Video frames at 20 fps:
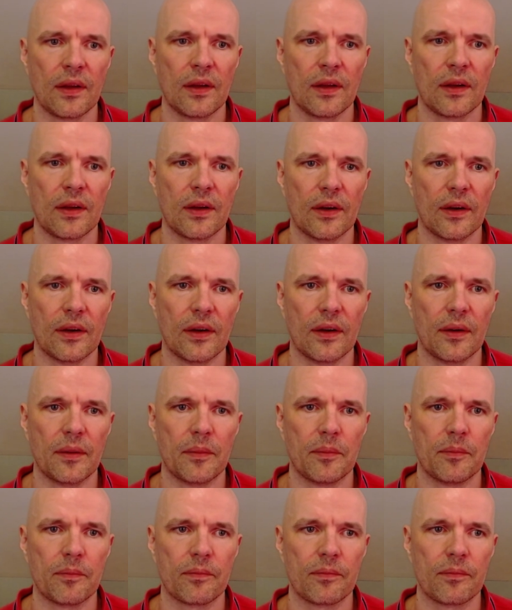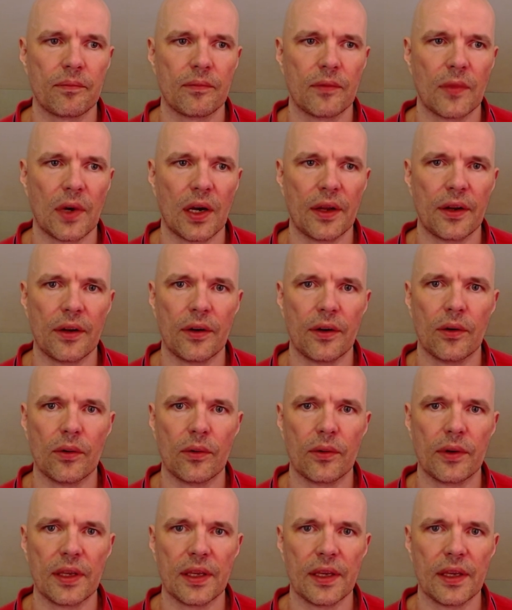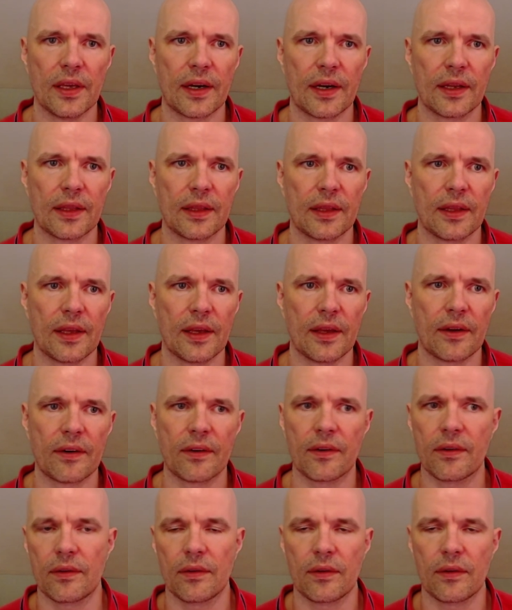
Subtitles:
I don't know, here and there.